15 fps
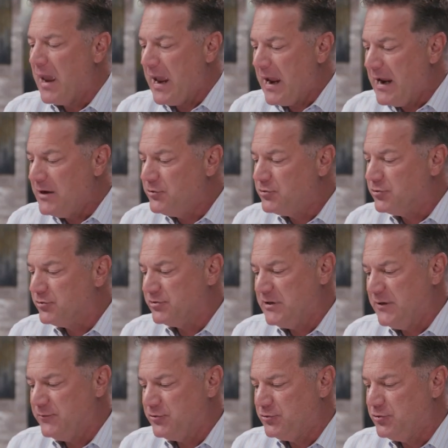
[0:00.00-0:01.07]
Angels
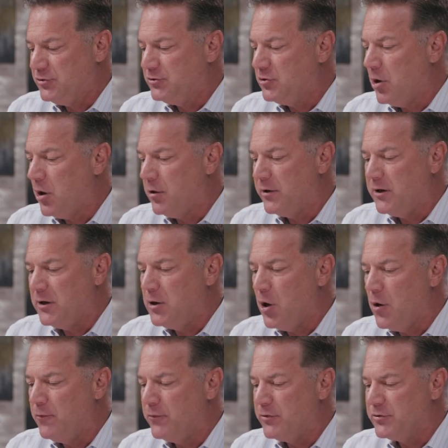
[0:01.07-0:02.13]
have stood guardian
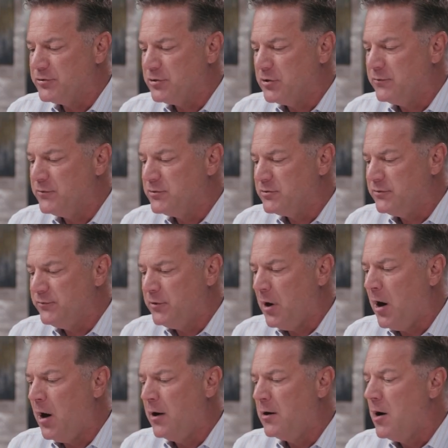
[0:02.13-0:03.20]
over the servants of
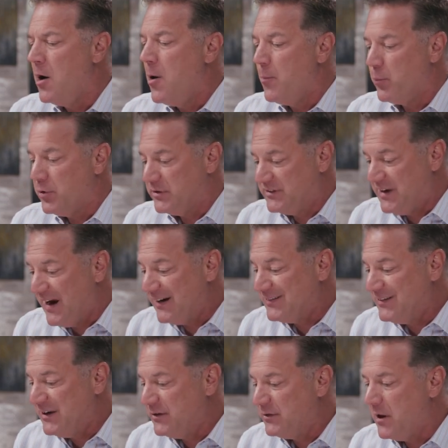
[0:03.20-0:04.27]
God,
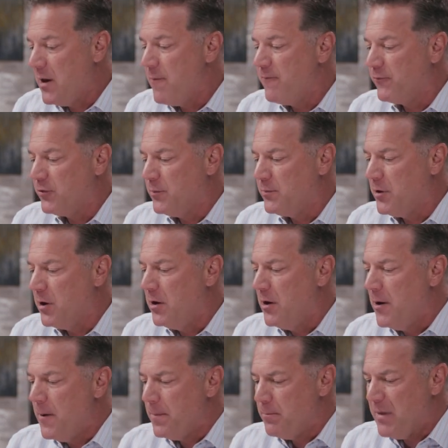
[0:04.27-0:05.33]
protecting them from the
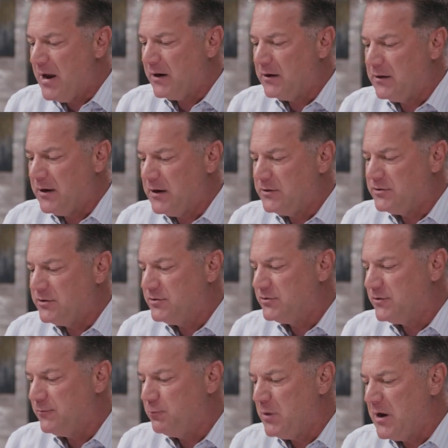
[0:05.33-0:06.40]

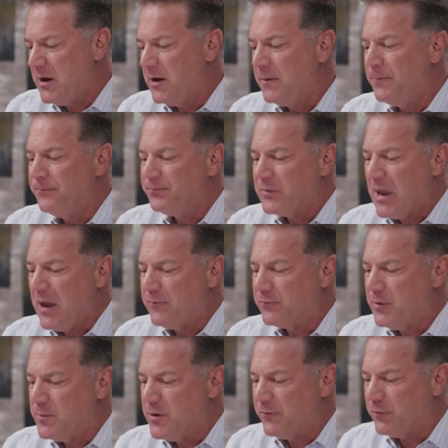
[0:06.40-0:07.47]
machinations of men and
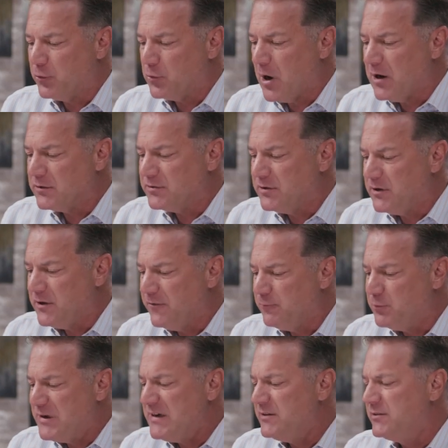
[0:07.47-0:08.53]
from the ferocity
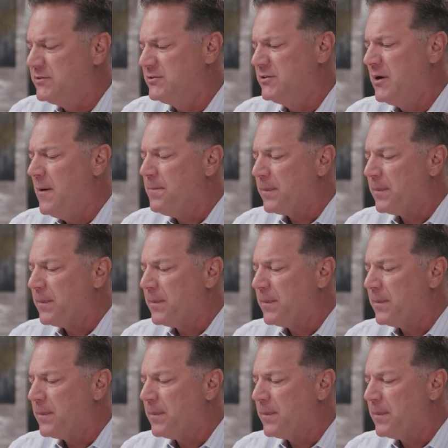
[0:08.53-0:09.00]
of beasts.